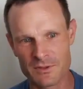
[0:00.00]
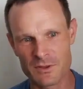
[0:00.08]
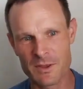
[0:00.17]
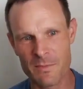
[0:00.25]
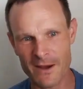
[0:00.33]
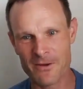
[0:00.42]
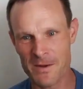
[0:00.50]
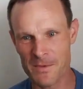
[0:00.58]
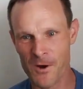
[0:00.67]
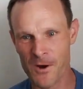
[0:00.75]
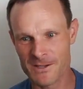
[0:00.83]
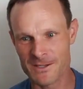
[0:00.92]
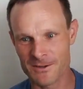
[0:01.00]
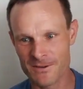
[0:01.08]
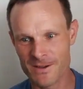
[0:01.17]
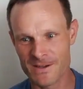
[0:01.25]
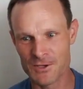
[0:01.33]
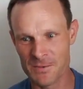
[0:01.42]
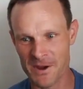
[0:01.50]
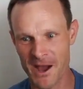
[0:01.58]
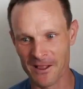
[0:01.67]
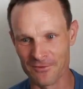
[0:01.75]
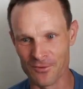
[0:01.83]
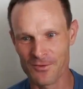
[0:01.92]
The background behind you is super
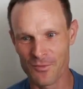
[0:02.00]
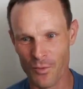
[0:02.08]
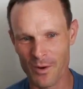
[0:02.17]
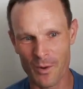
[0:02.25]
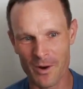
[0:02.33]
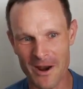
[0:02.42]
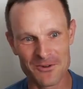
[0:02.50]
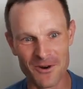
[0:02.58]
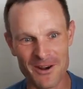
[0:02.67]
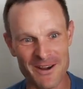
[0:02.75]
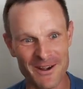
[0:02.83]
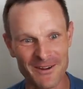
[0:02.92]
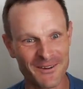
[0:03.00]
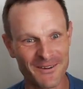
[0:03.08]
colourful. Where are you right now?